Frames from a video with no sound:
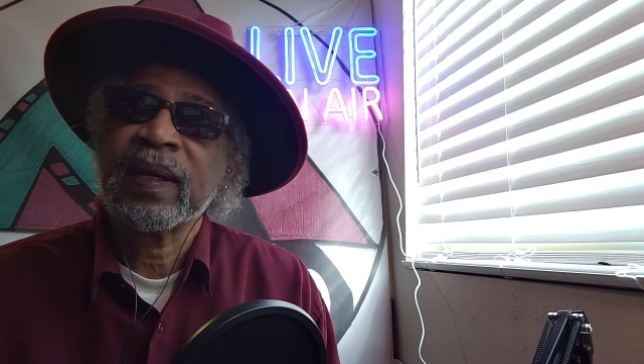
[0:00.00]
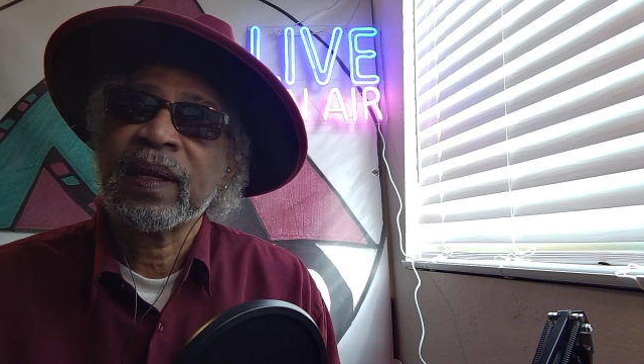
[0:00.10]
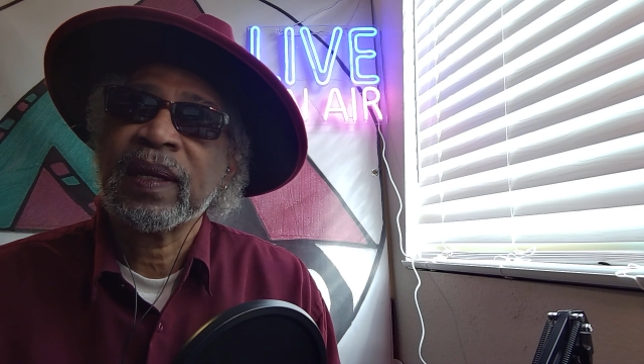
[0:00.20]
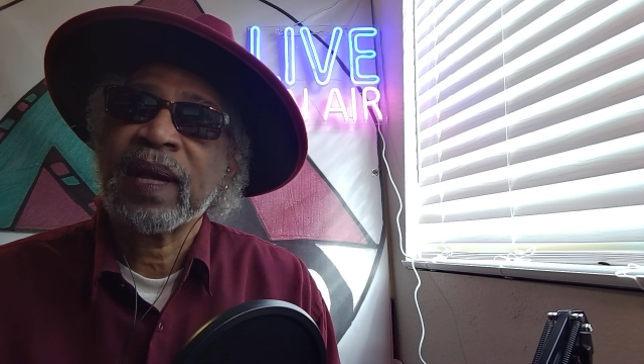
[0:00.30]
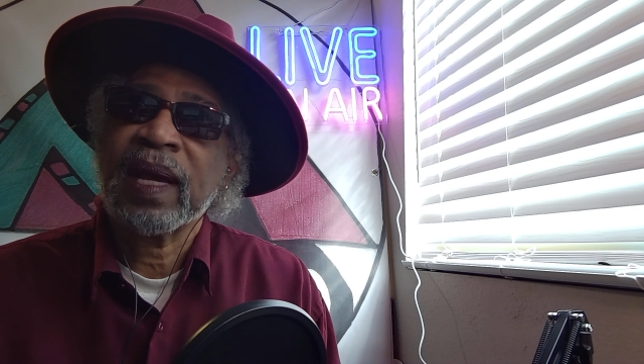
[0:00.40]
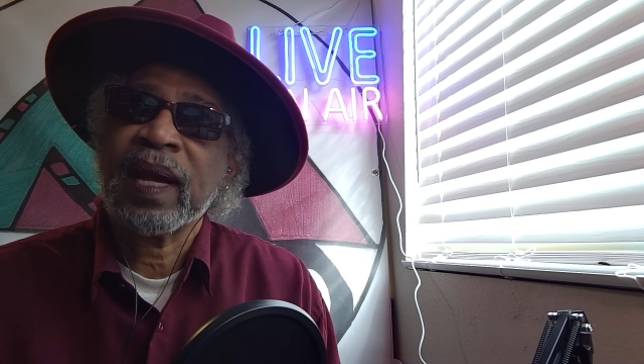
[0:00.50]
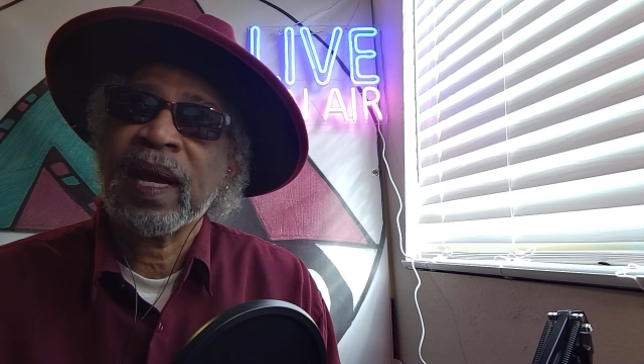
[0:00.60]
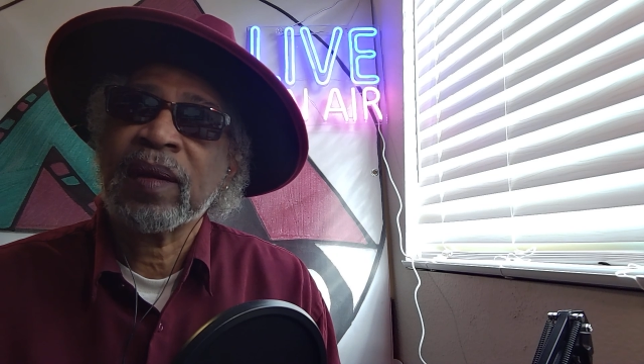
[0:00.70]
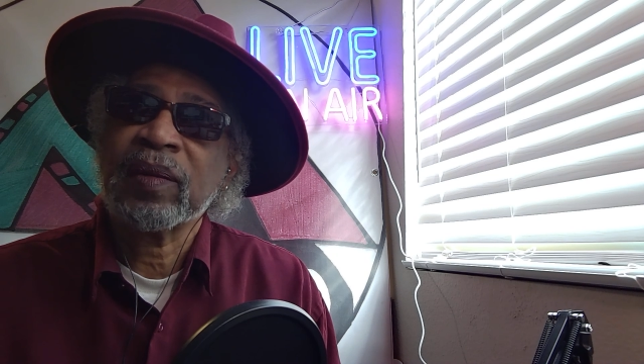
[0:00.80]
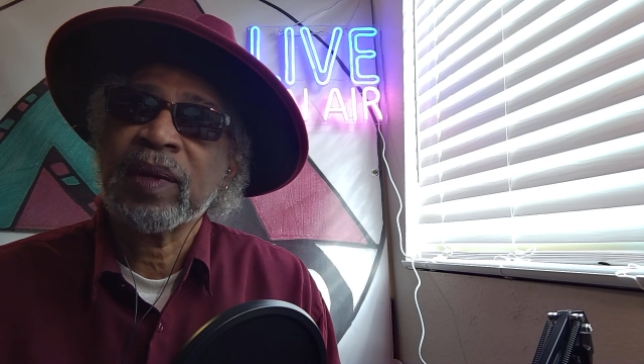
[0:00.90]
I
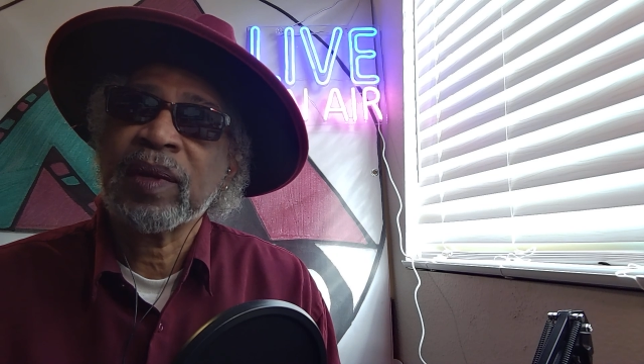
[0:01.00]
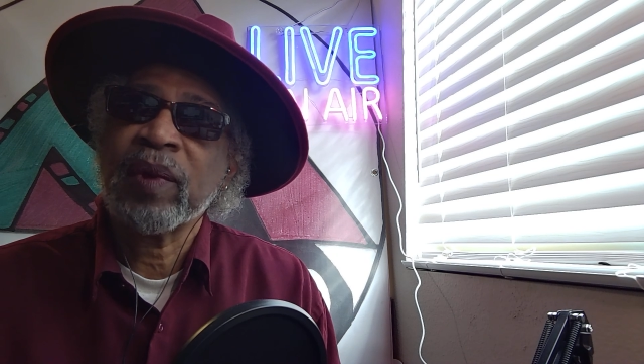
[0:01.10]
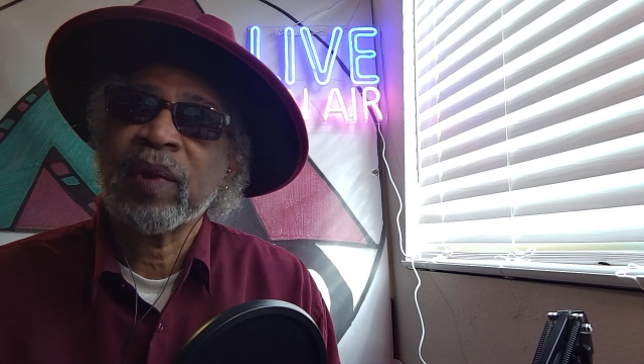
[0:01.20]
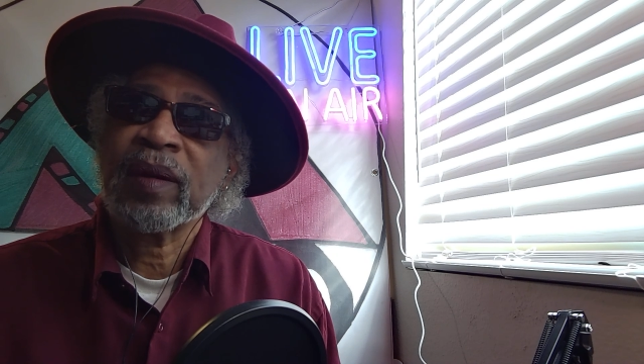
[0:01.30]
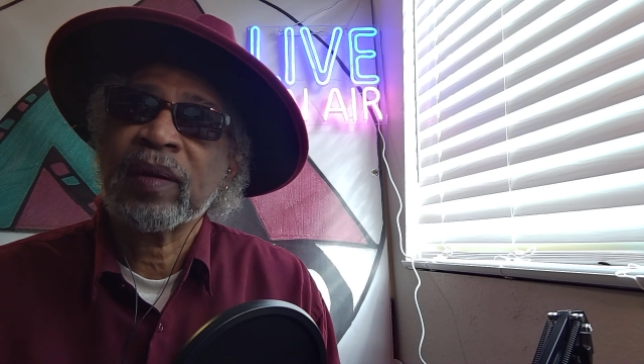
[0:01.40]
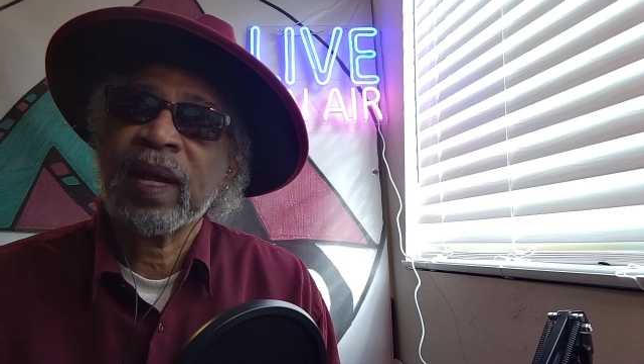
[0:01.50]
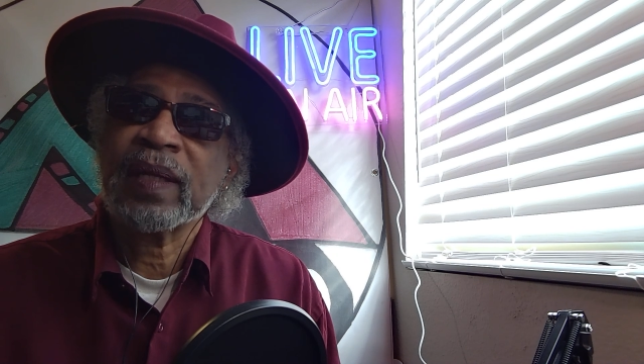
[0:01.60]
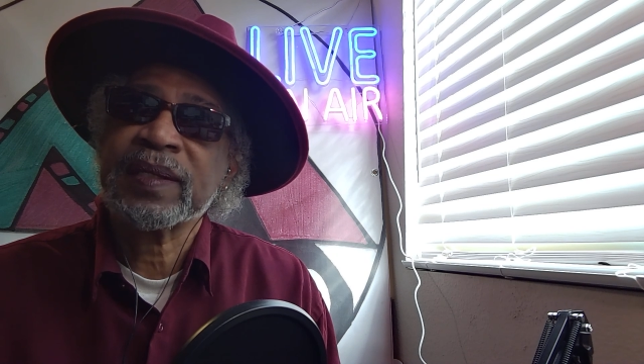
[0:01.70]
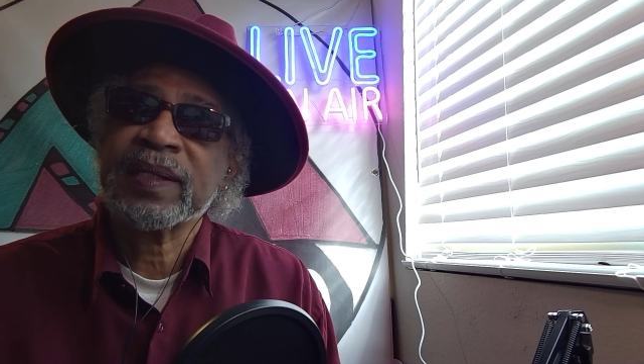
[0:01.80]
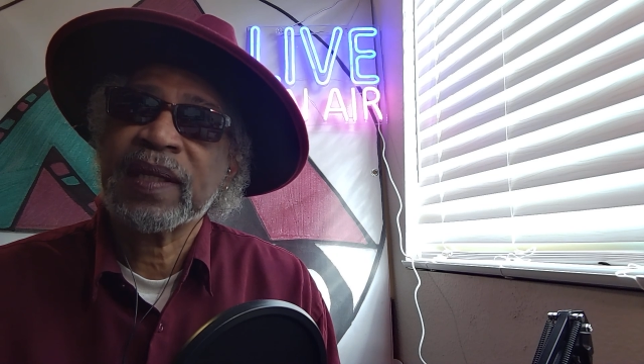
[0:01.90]
don't know. I don't.
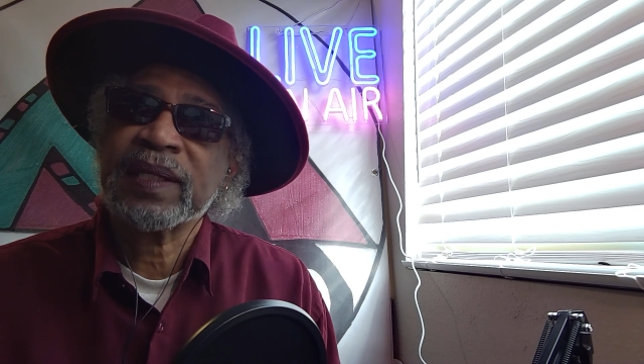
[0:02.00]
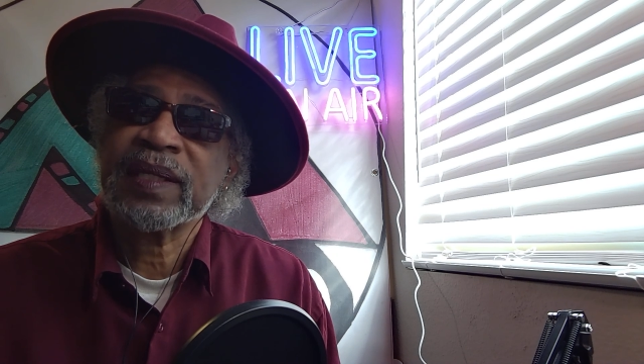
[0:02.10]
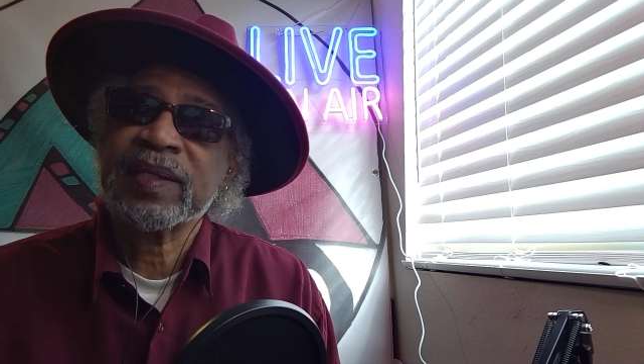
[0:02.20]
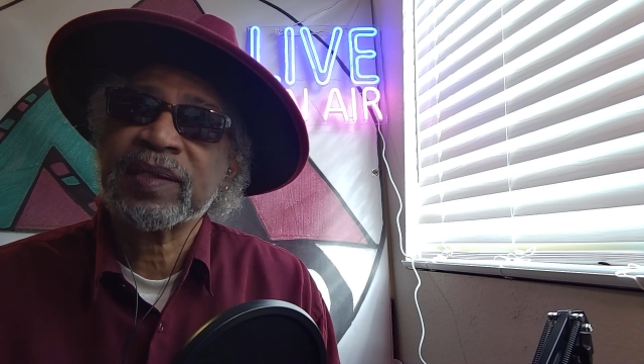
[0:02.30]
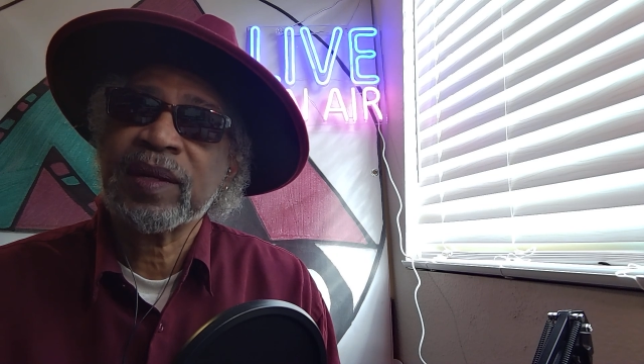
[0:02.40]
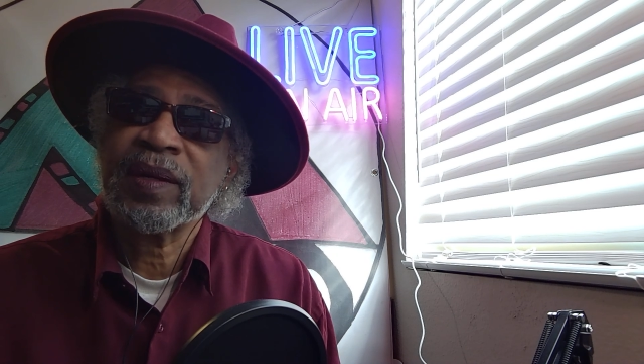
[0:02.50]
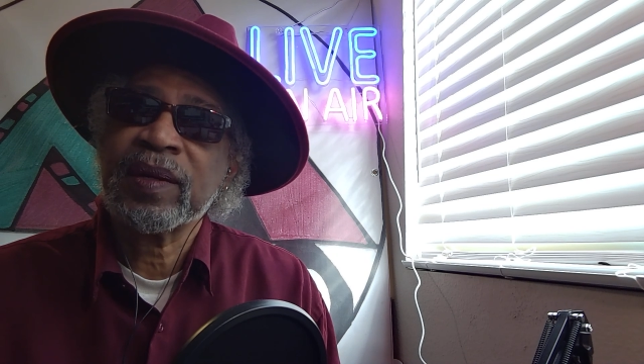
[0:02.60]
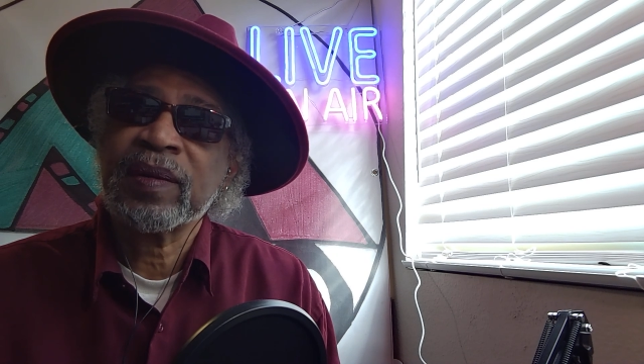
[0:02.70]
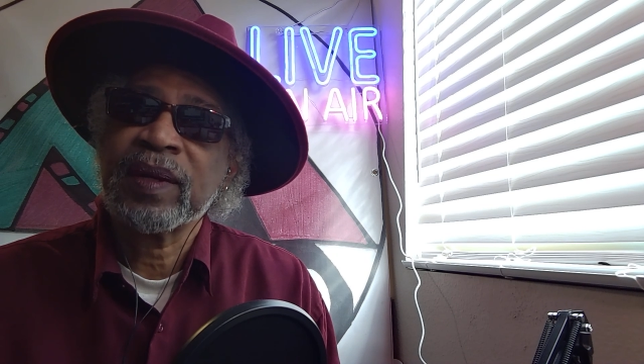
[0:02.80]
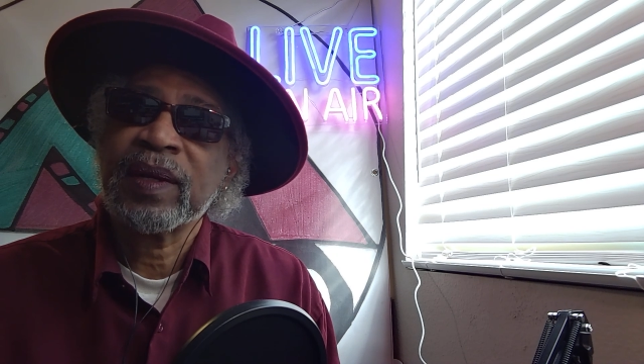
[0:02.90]
It's like they just
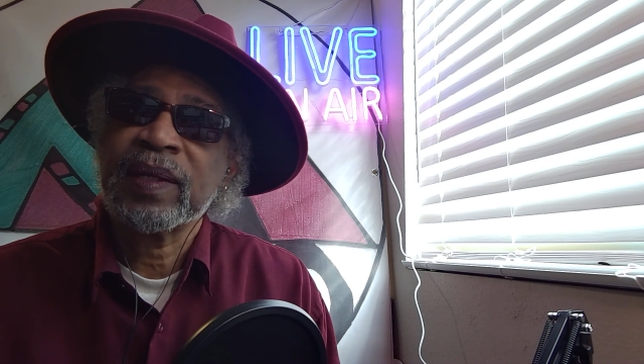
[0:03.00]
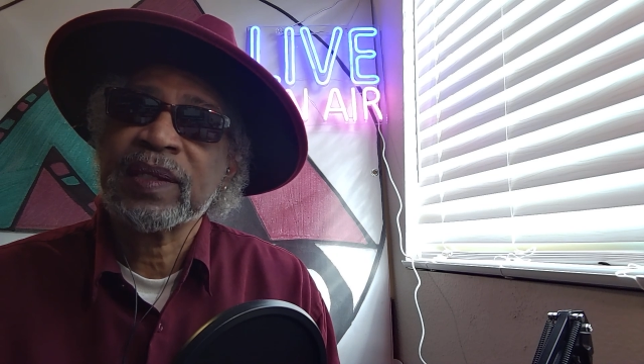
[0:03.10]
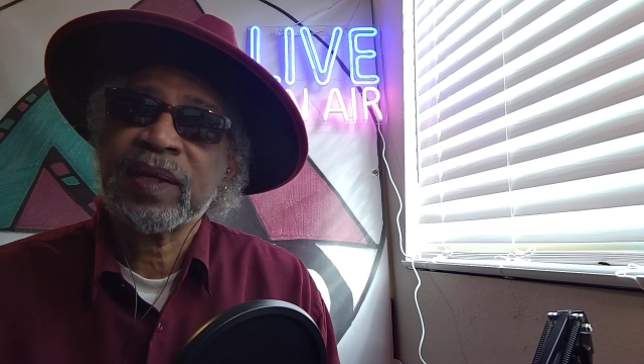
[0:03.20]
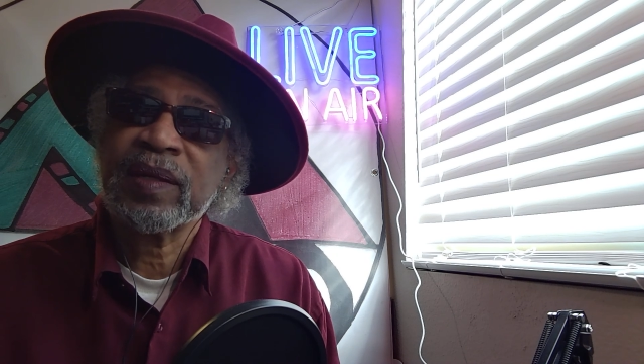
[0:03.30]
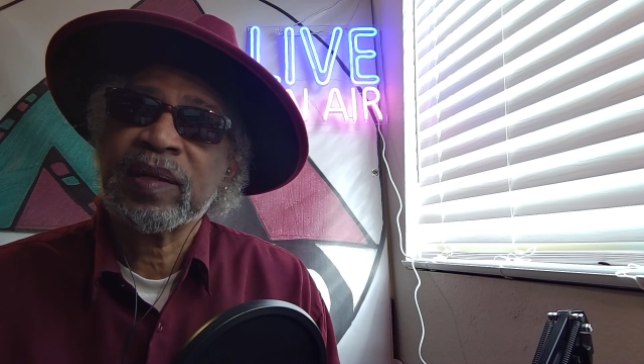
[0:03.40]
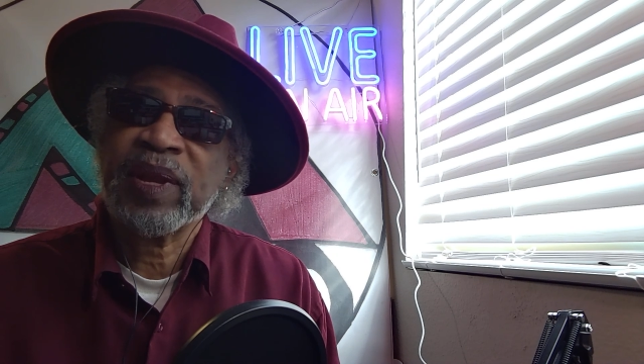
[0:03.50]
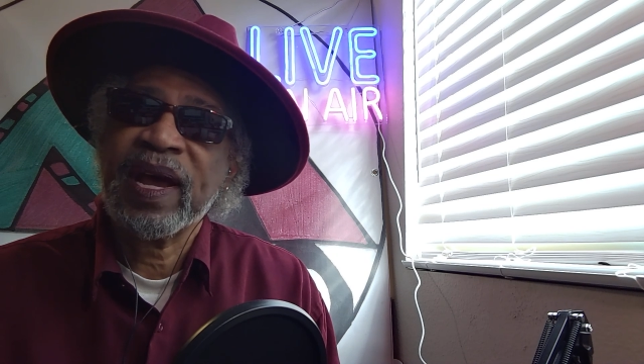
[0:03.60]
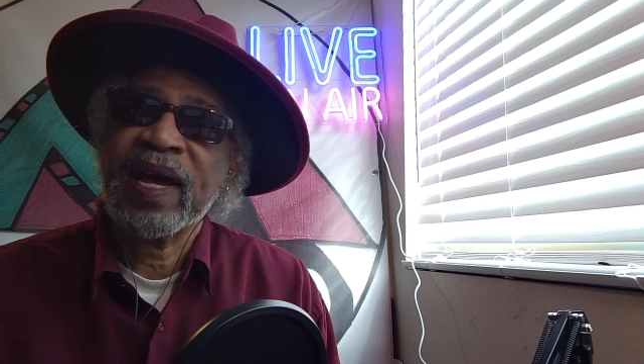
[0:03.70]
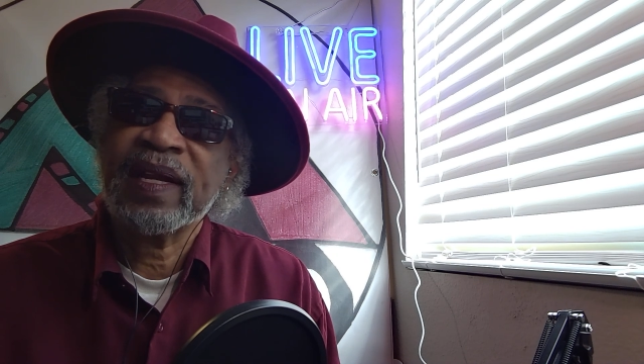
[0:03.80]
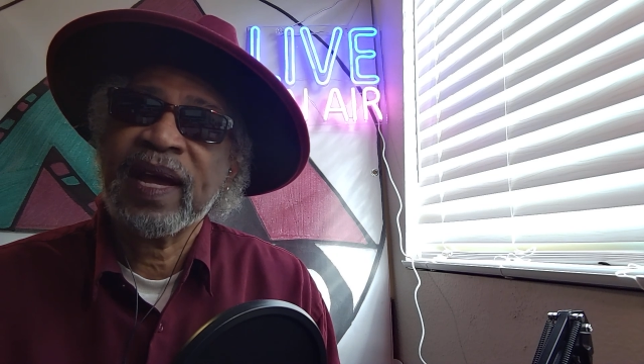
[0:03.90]
turn a
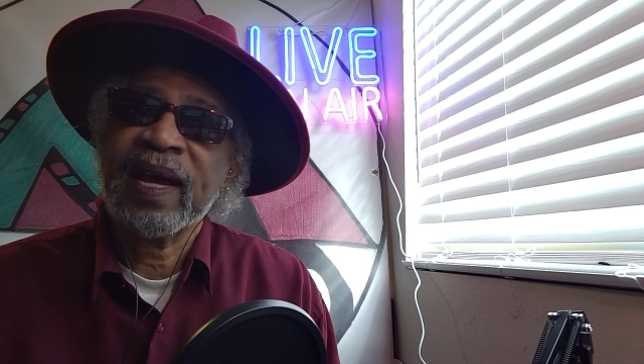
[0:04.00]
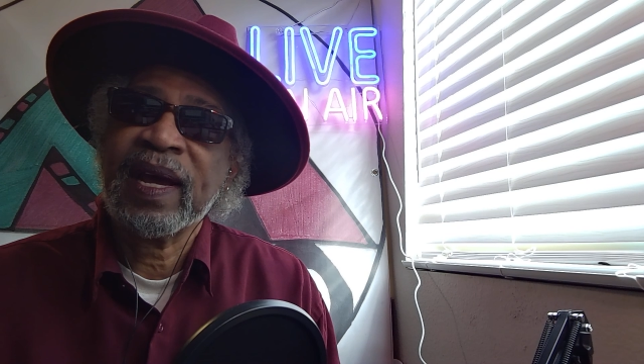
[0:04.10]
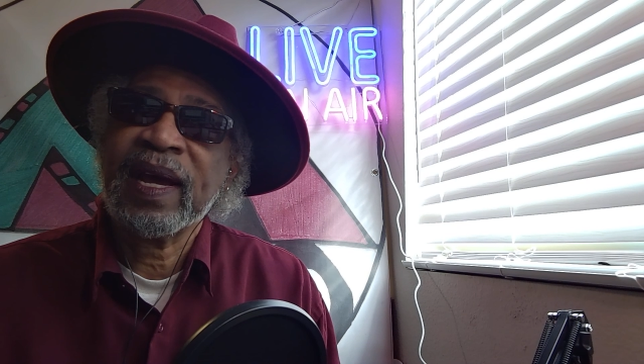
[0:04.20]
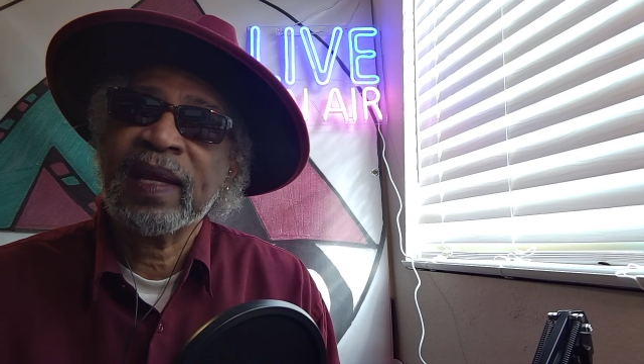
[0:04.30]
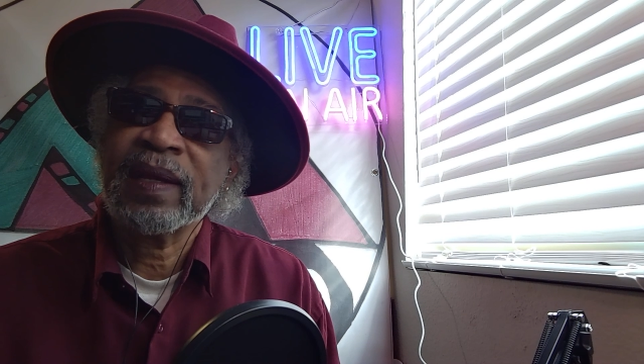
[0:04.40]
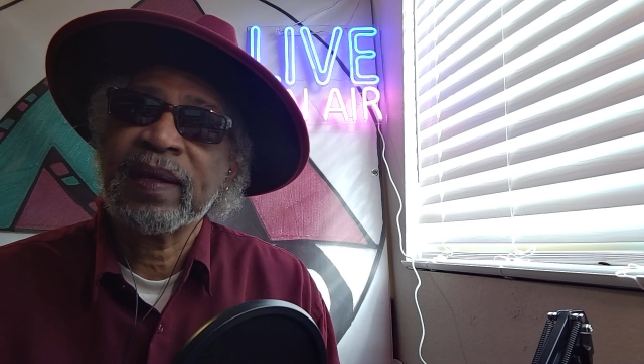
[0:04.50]
blind eye